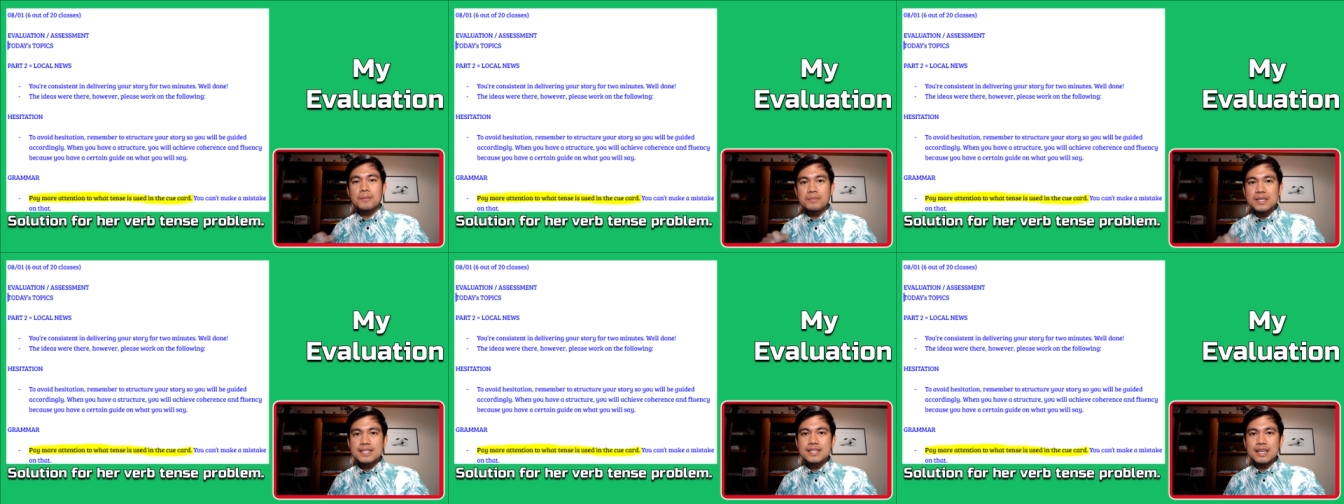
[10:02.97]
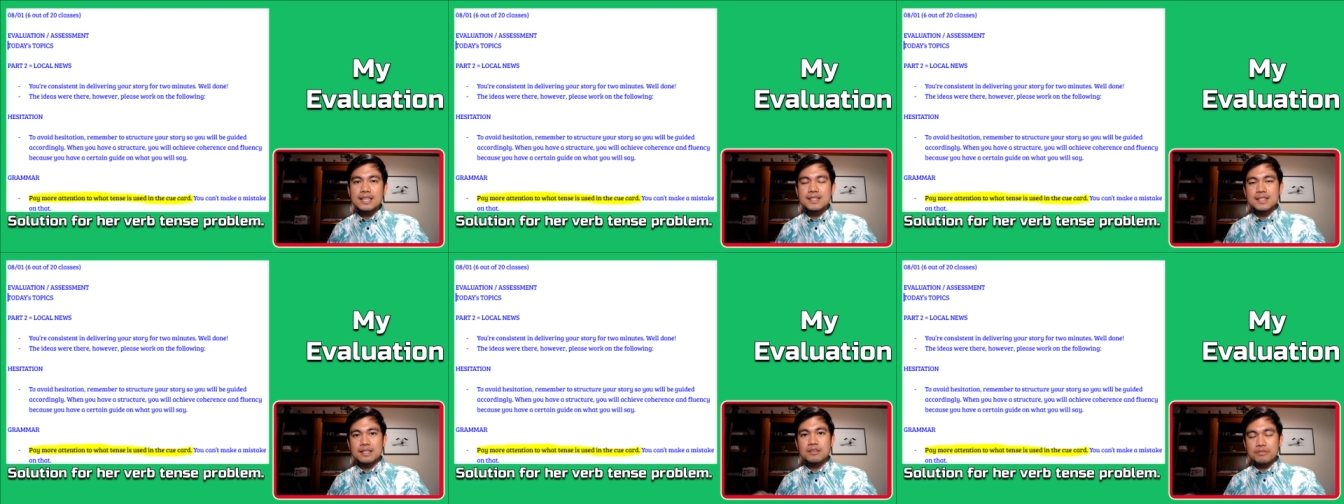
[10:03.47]
mistakes
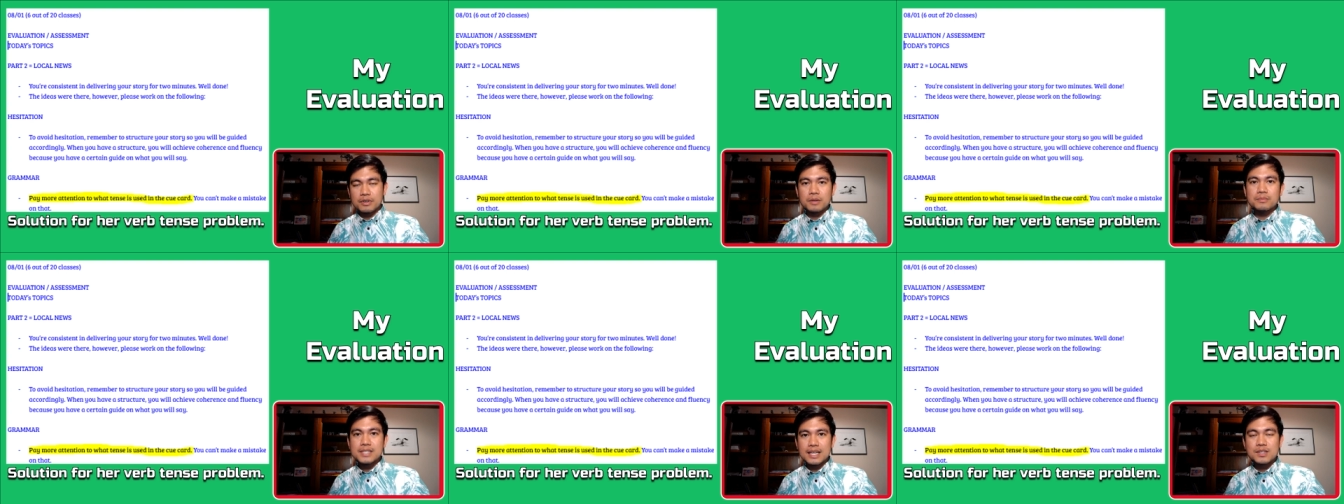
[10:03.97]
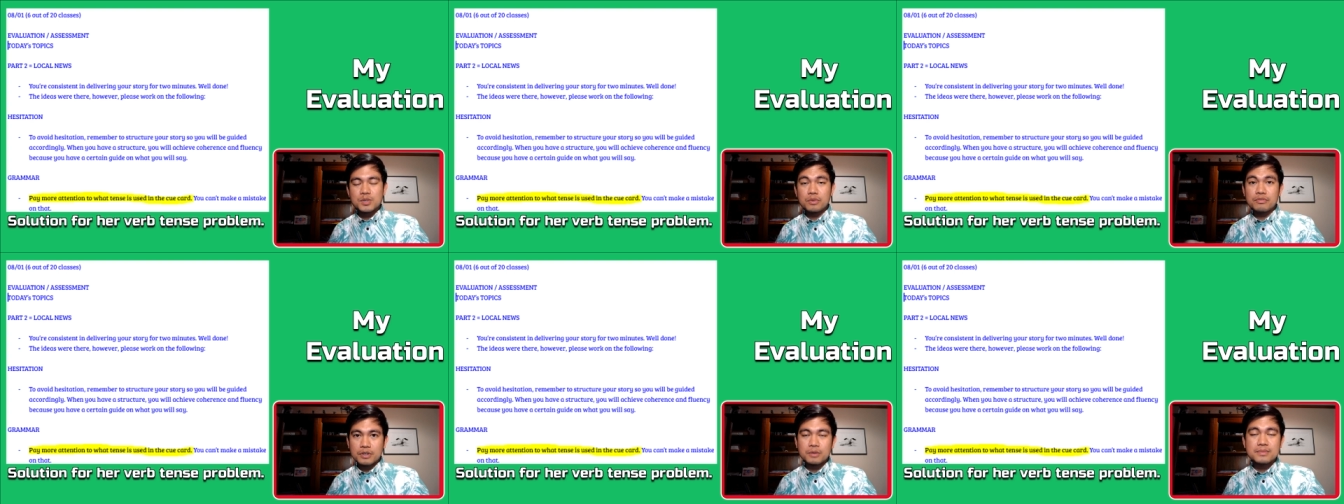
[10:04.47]
in verb tense or
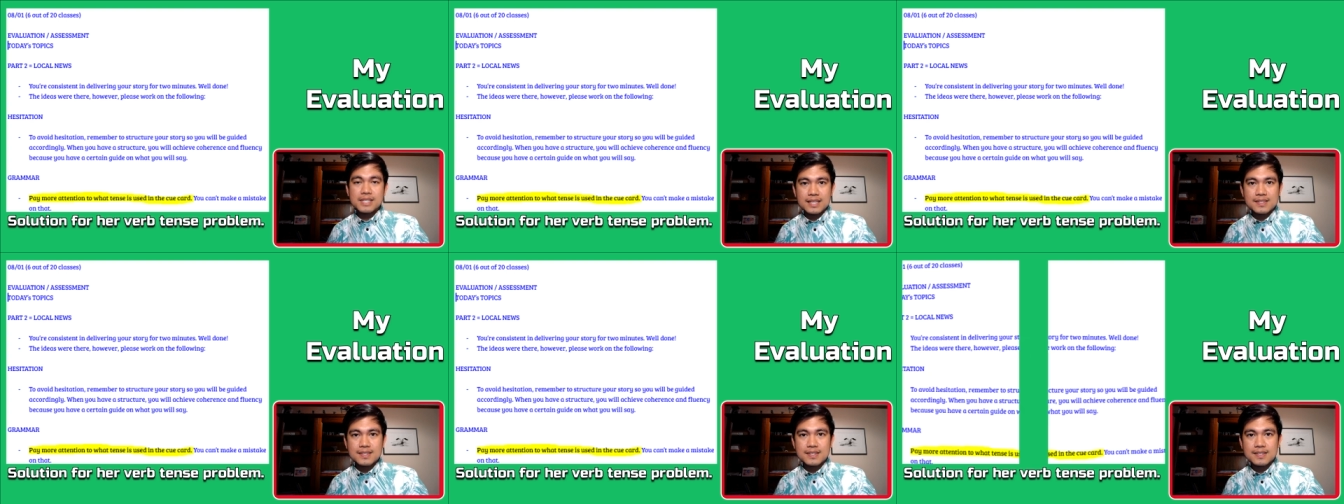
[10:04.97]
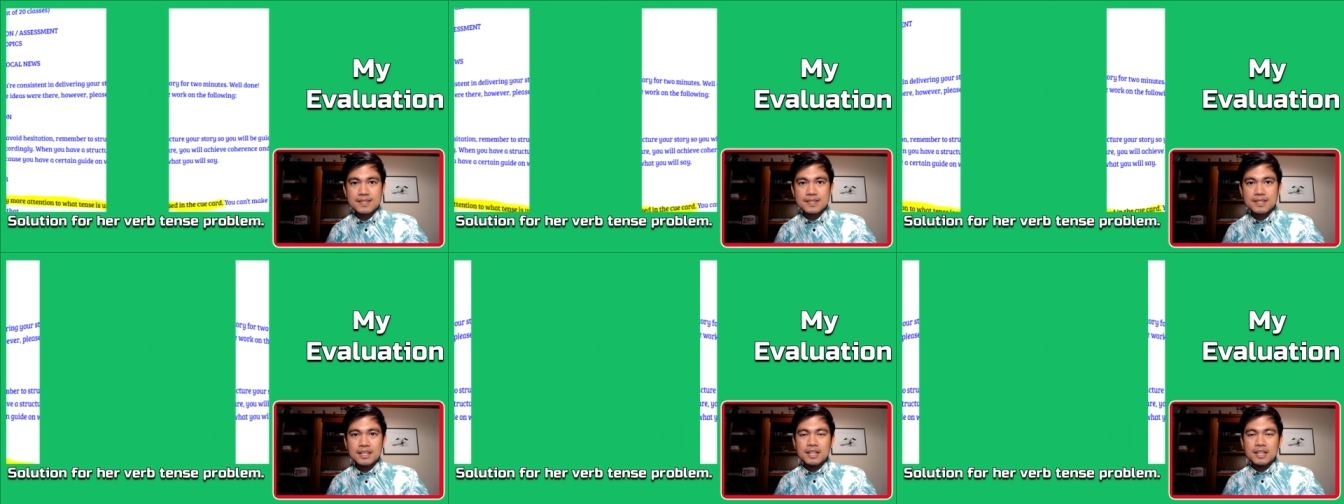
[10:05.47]
verb tenses.